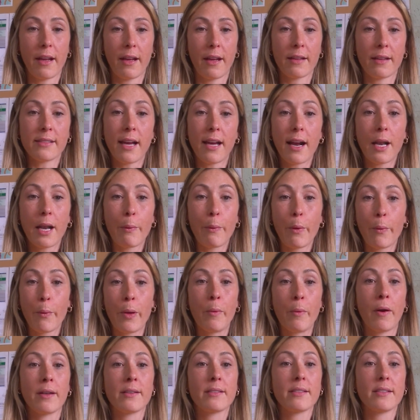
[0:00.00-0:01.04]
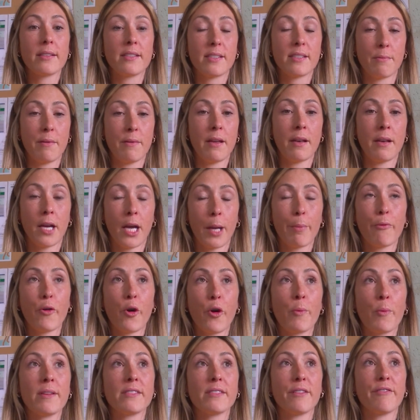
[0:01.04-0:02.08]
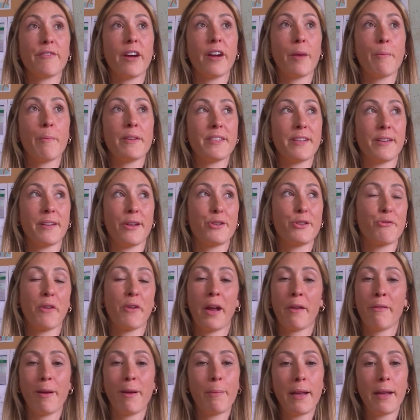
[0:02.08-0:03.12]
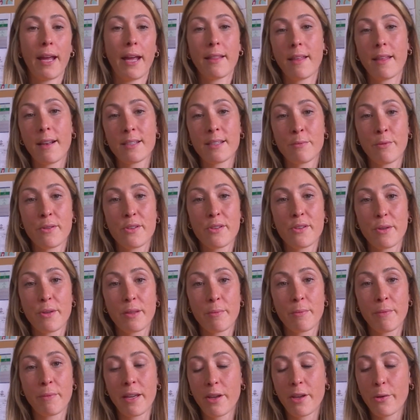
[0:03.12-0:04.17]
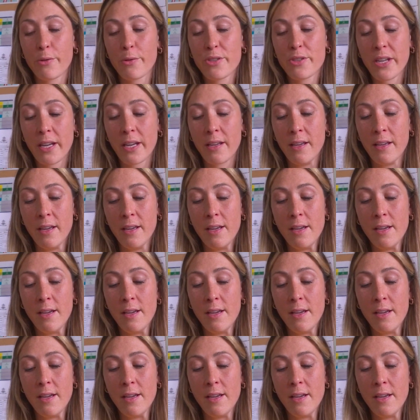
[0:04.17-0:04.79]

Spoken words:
exactly what we wanted to be in a high performance environment, and I try and replicate that as much with my coaching